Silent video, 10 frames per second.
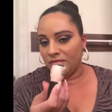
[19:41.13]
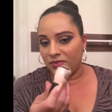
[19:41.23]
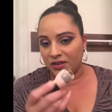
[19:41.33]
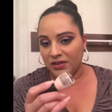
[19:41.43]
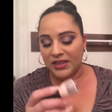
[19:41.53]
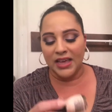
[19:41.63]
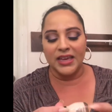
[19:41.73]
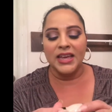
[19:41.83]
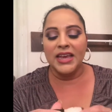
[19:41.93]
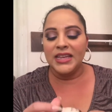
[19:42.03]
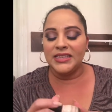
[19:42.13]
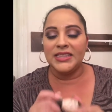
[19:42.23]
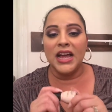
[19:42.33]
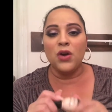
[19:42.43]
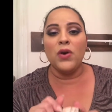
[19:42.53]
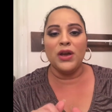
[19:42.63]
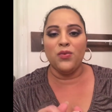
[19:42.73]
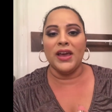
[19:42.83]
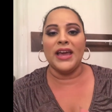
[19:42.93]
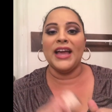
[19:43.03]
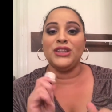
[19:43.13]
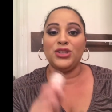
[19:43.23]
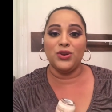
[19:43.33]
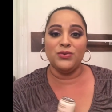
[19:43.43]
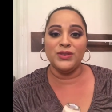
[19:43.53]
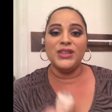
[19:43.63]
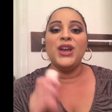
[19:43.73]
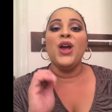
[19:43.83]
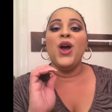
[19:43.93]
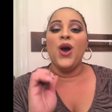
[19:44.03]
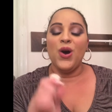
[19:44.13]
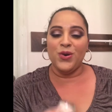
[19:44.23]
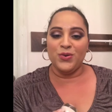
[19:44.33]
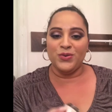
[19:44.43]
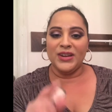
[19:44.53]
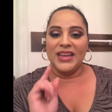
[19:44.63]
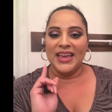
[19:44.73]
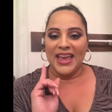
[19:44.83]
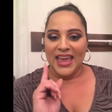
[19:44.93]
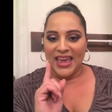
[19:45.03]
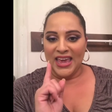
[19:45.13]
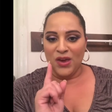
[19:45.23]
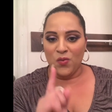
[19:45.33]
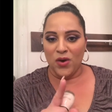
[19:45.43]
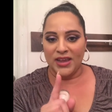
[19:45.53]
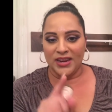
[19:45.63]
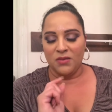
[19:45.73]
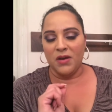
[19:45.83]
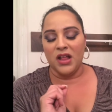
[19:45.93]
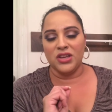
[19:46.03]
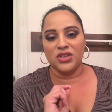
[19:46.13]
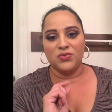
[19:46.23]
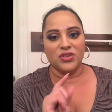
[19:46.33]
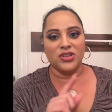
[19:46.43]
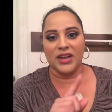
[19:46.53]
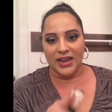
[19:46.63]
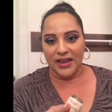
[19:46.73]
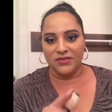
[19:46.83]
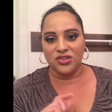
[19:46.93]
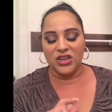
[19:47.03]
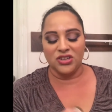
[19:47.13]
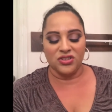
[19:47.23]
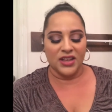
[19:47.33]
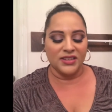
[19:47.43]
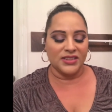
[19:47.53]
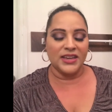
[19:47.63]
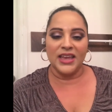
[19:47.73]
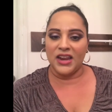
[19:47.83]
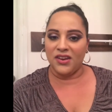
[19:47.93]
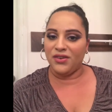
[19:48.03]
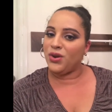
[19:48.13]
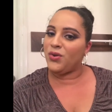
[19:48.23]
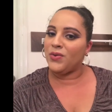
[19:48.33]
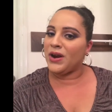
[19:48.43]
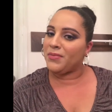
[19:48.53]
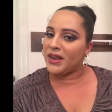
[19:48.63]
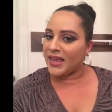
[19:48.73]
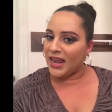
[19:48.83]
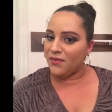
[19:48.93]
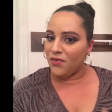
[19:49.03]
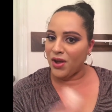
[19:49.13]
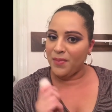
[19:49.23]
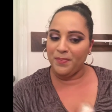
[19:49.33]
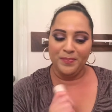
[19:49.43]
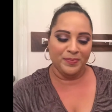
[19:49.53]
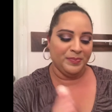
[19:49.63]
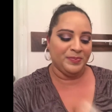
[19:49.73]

really really light it's not quite white i don't own a white nail polish which i have to change that and i don't know where i'm gonna get it from